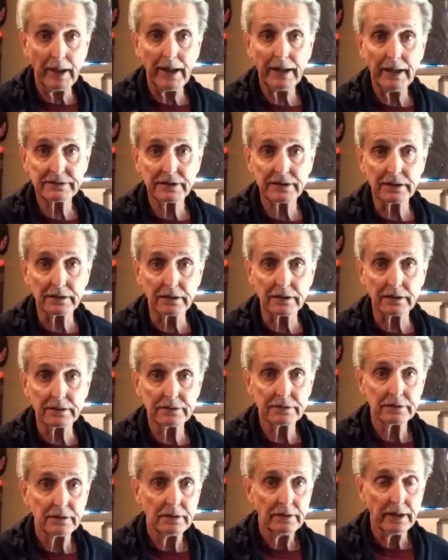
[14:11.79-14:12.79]

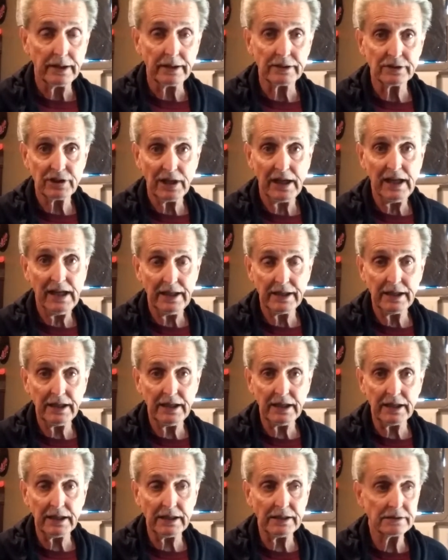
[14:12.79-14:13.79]
Mexicans and
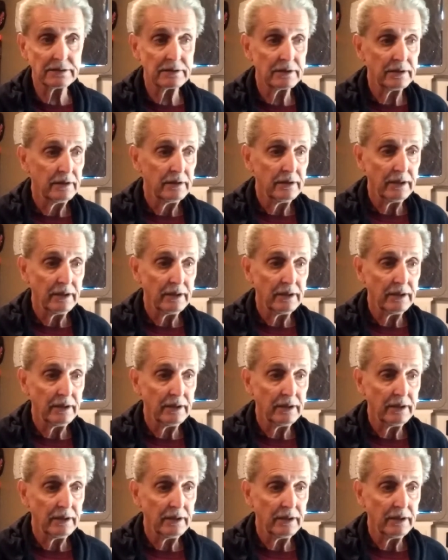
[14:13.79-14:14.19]
Chinese